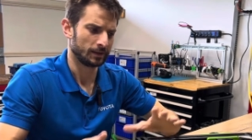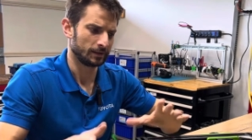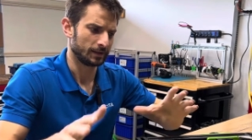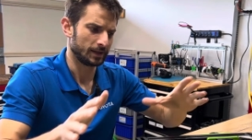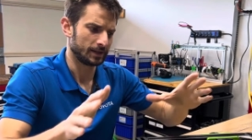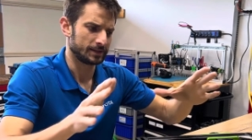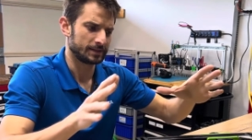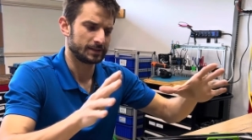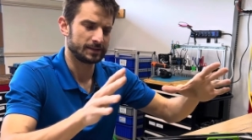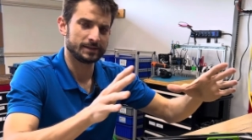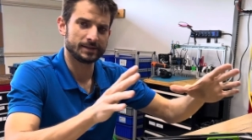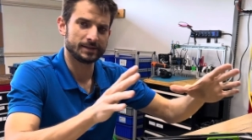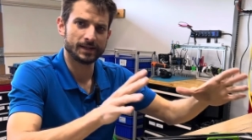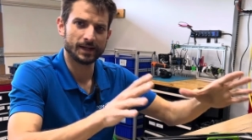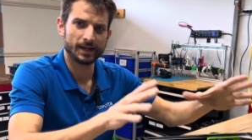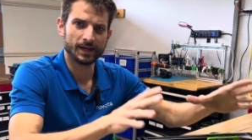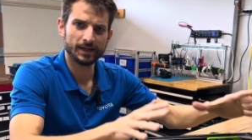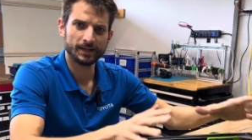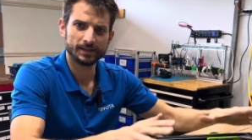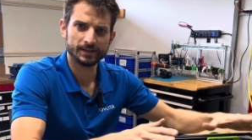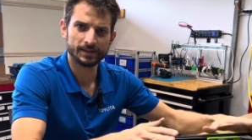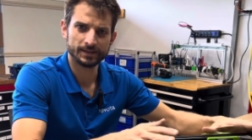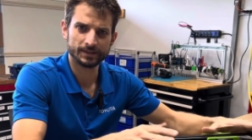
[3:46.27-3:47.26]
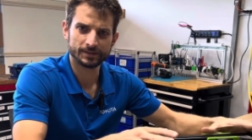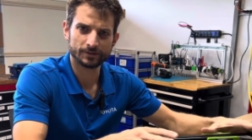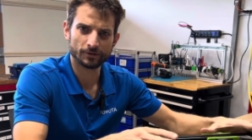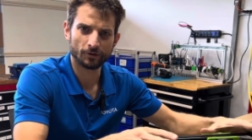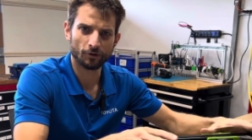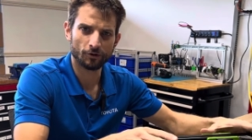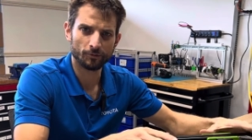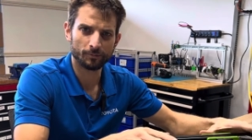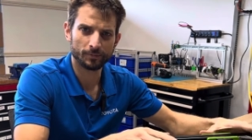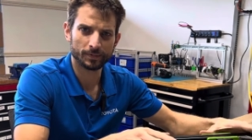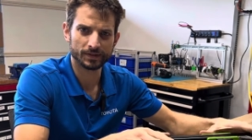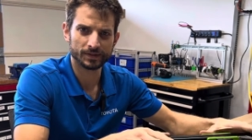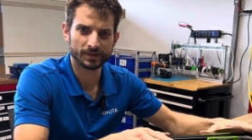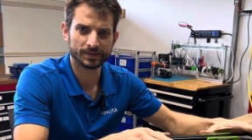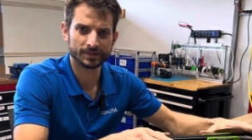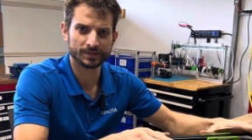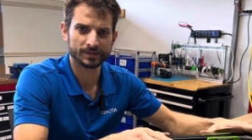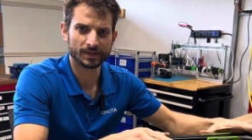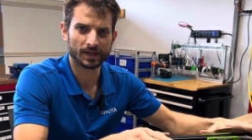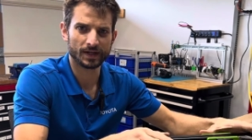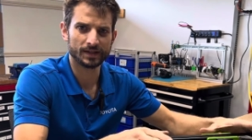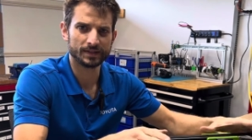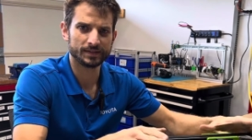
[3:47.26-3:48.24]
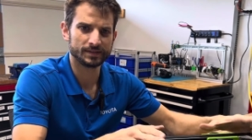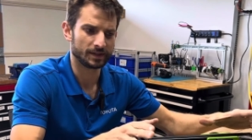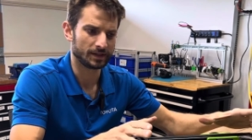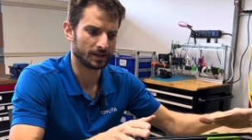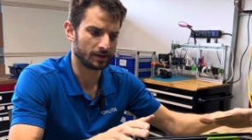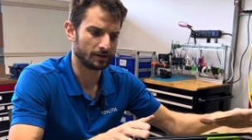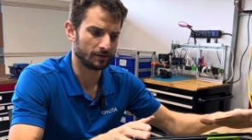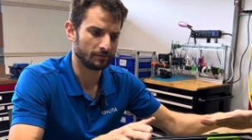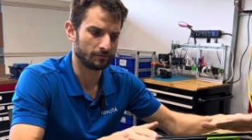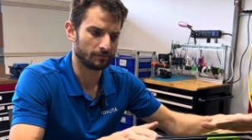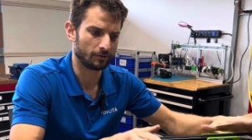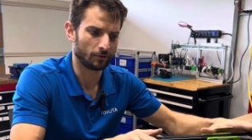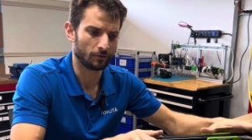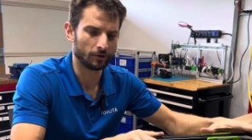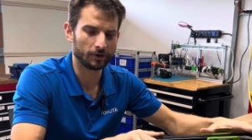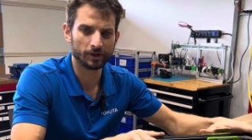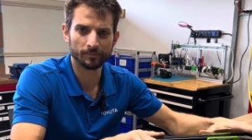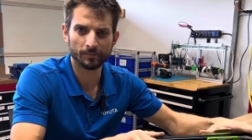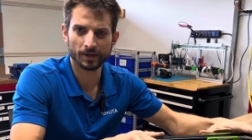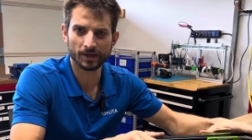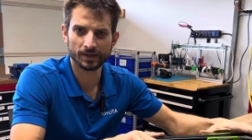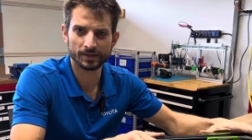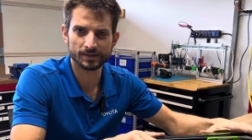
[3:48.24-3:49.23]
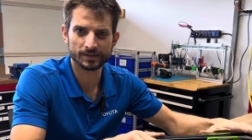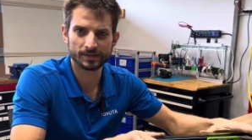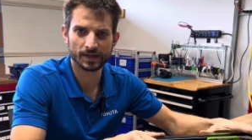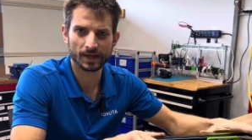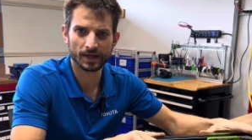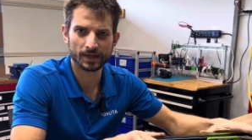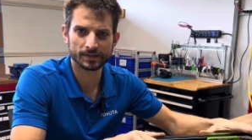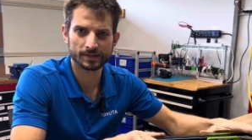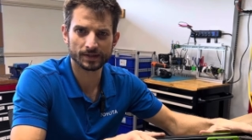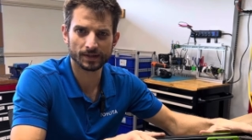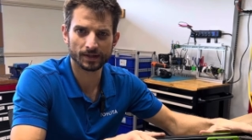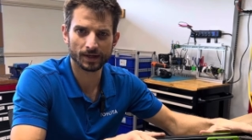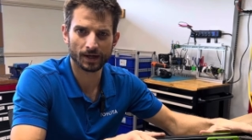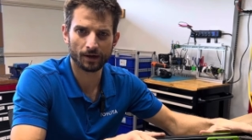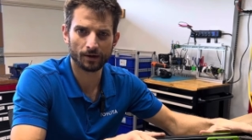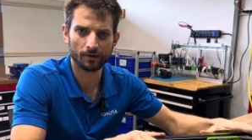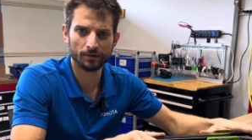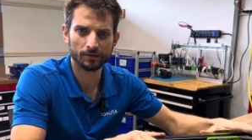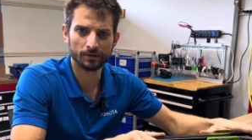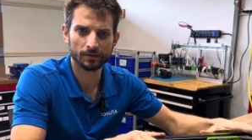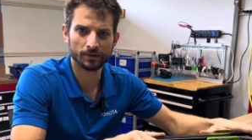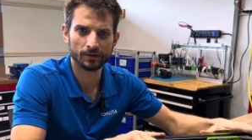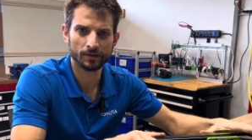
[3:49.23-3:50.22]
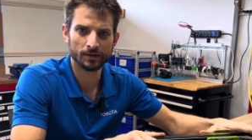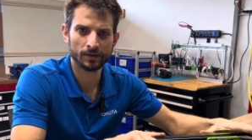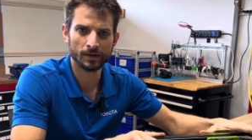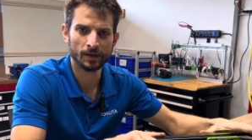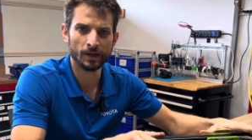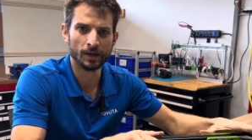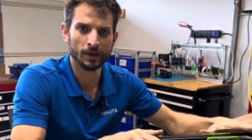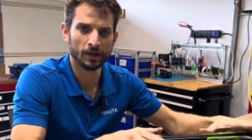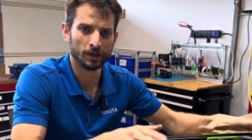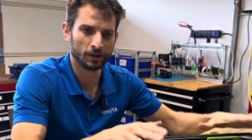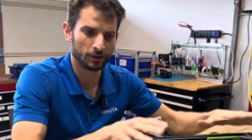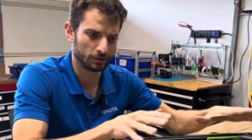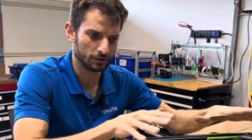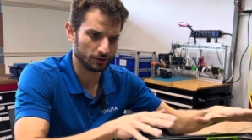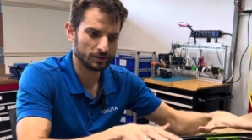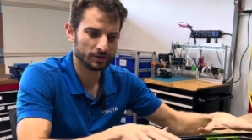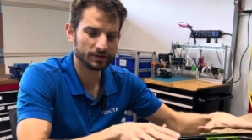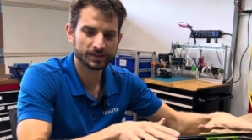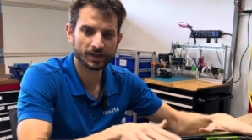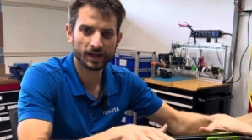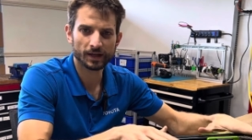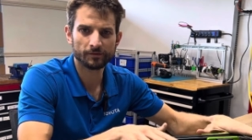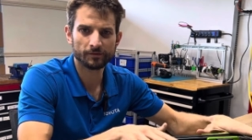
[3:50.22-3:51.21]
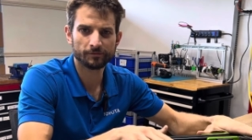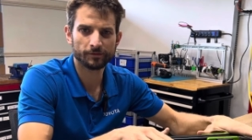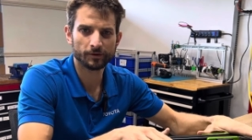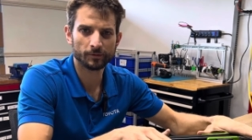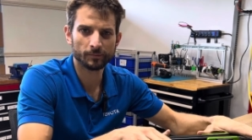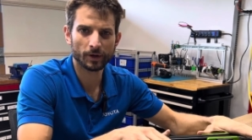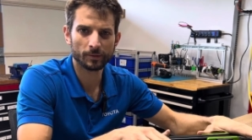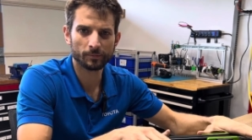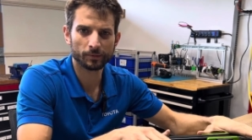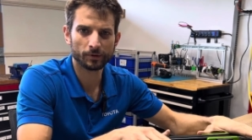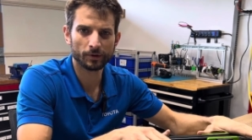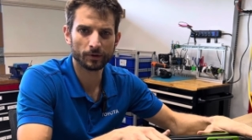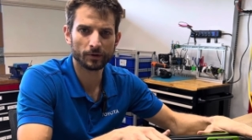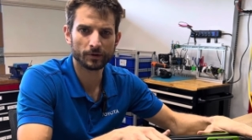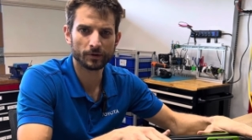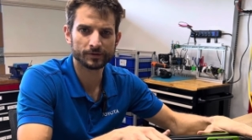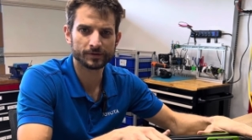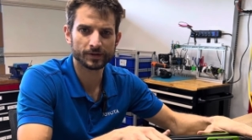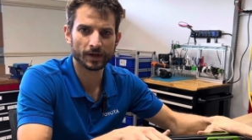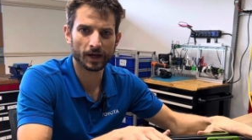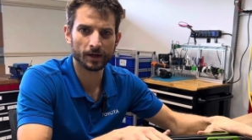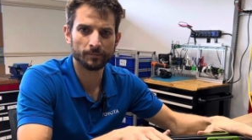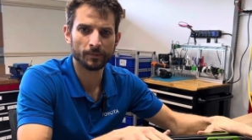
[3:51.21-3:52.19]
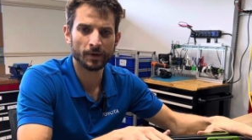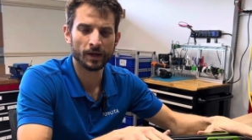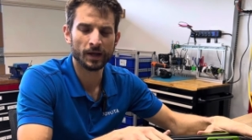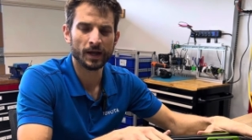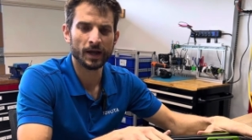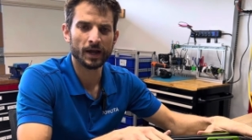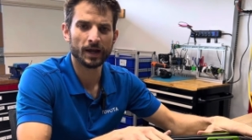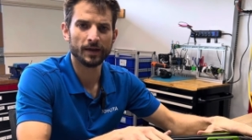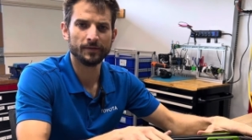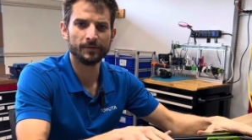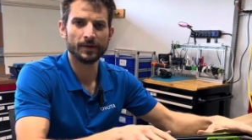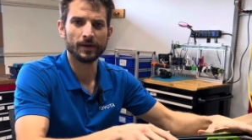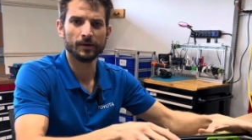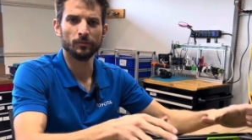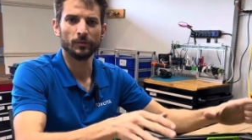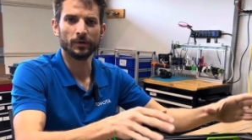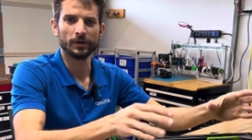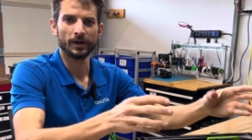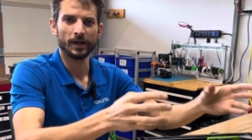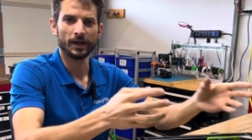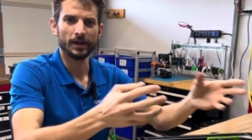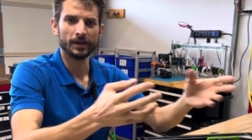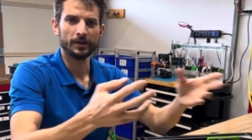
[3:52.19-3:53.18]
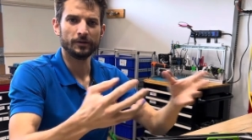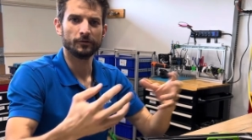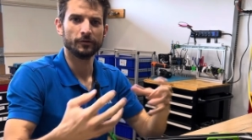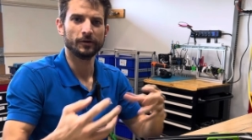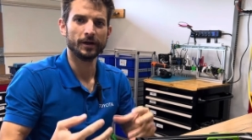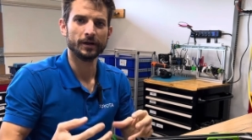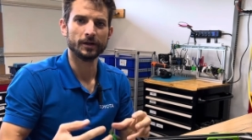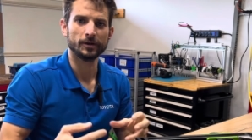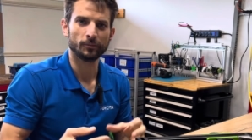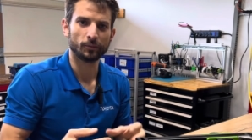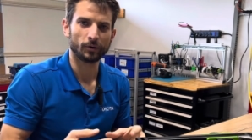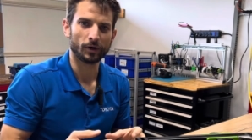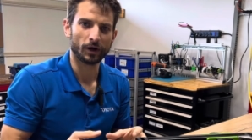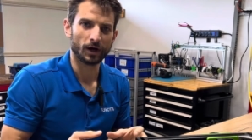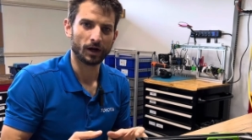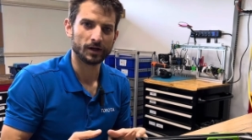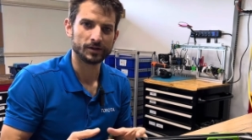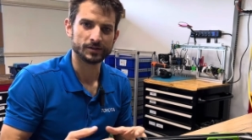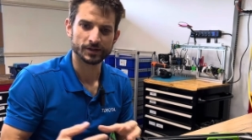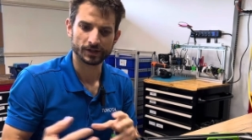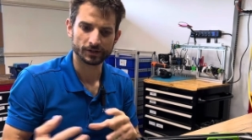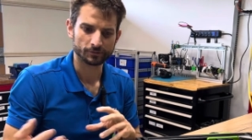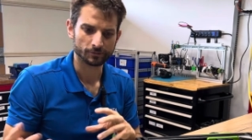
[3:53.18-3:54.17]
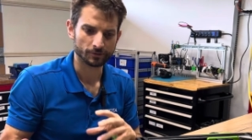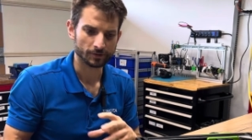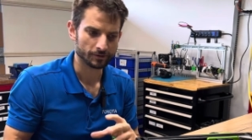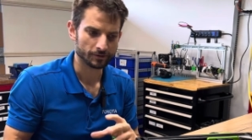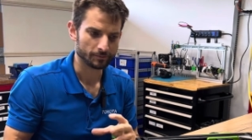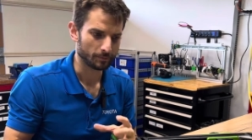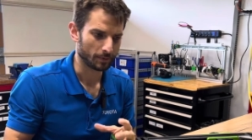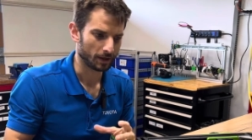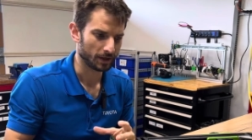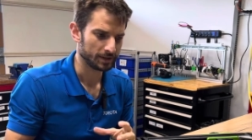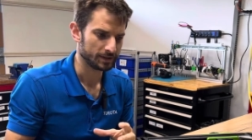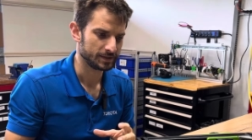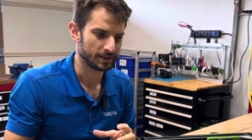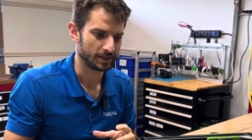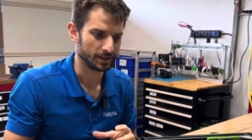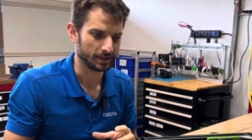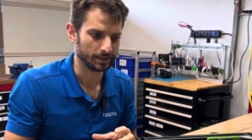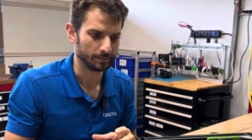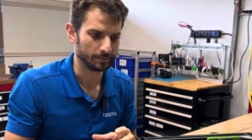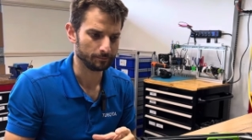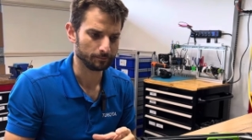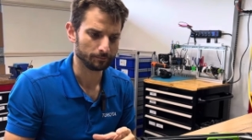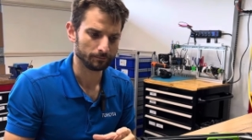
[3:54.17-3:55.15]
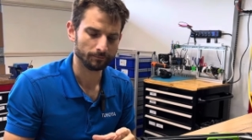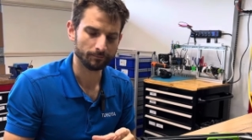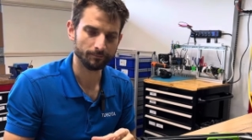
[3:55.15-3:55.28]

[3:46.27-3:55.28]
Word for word: Let's take these open designs that have already been tested out, use that for my prototype, and then when I create a project with my team,